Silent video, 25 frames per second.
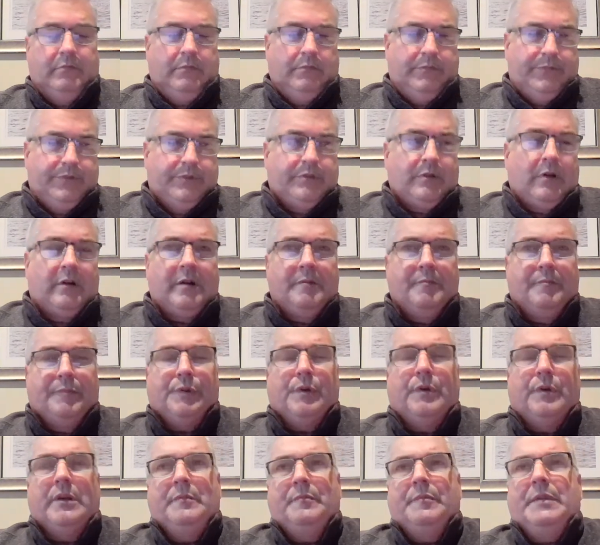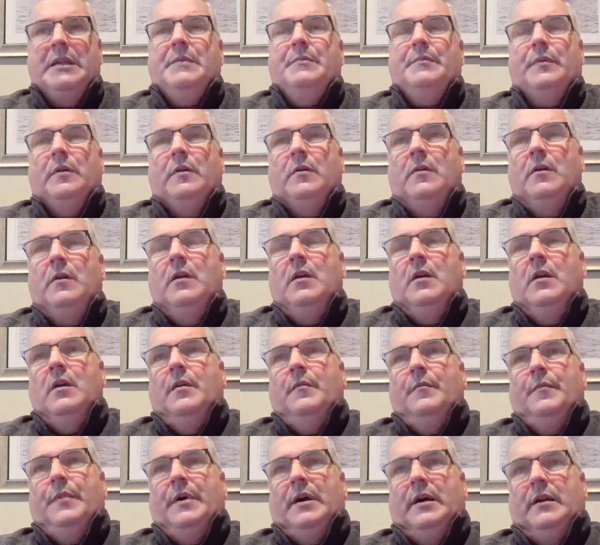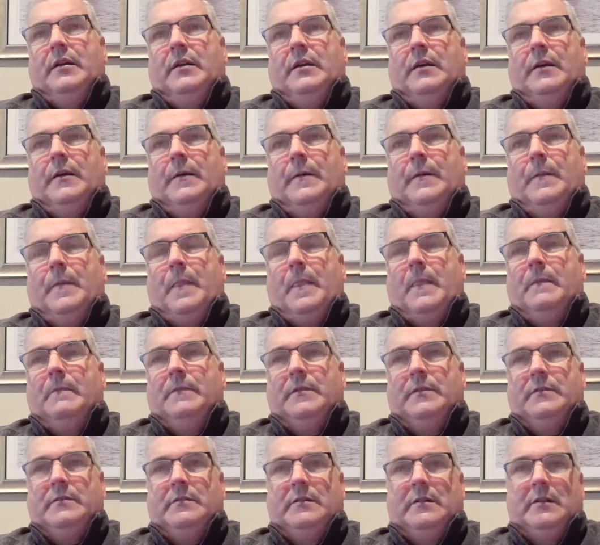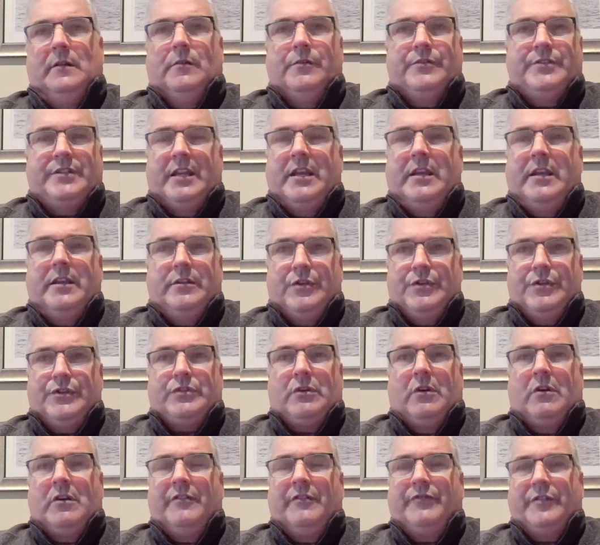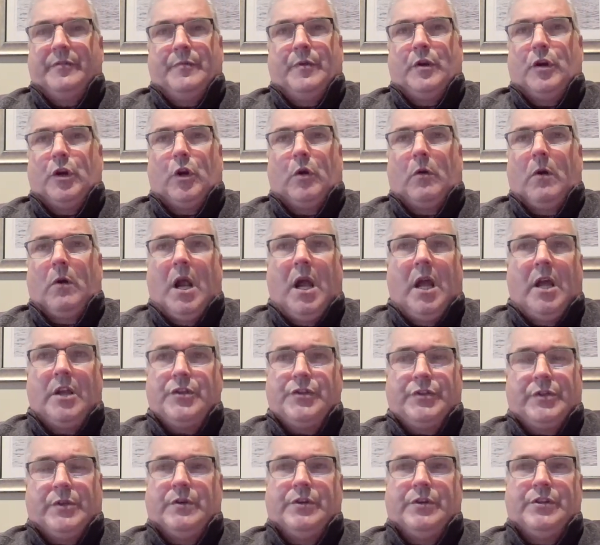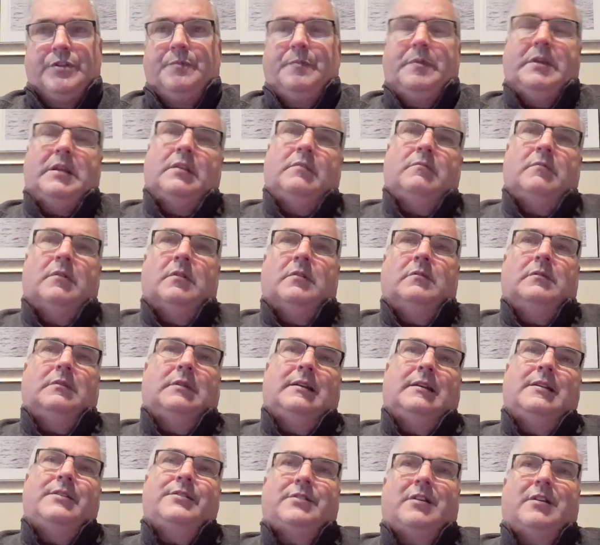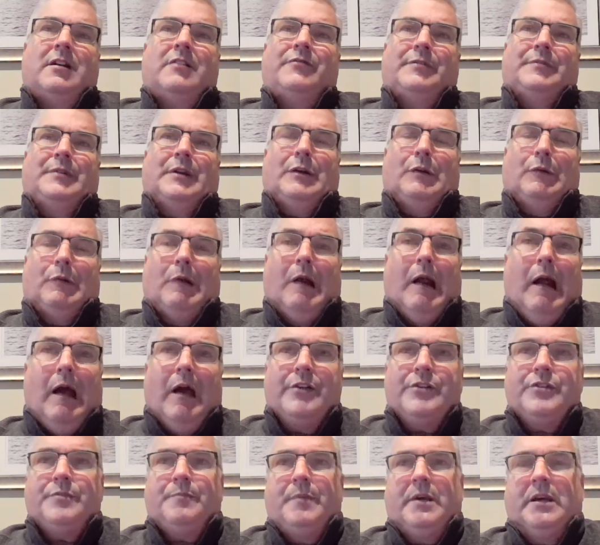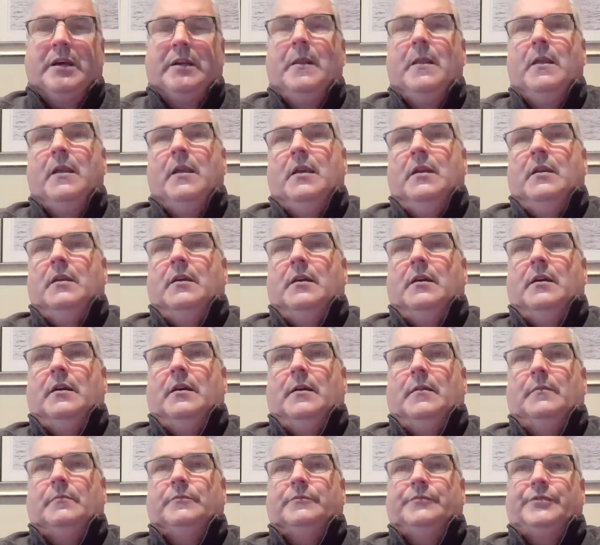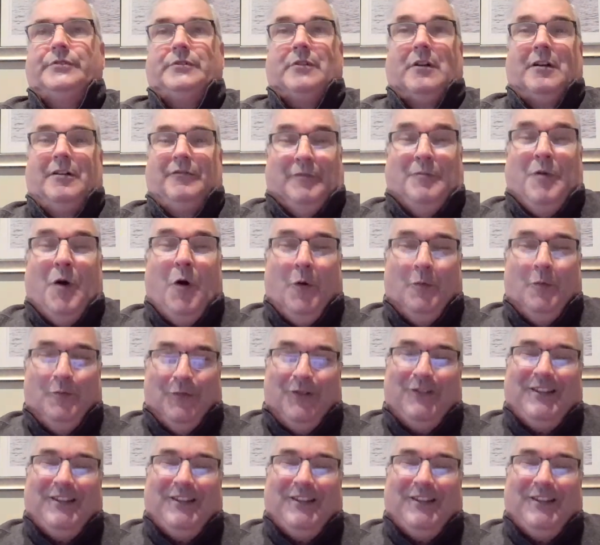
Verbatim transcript: start employing people. But um, the old saying, you started from your garage, so to speak. Well, I didn't start from the garage, but um, started from home,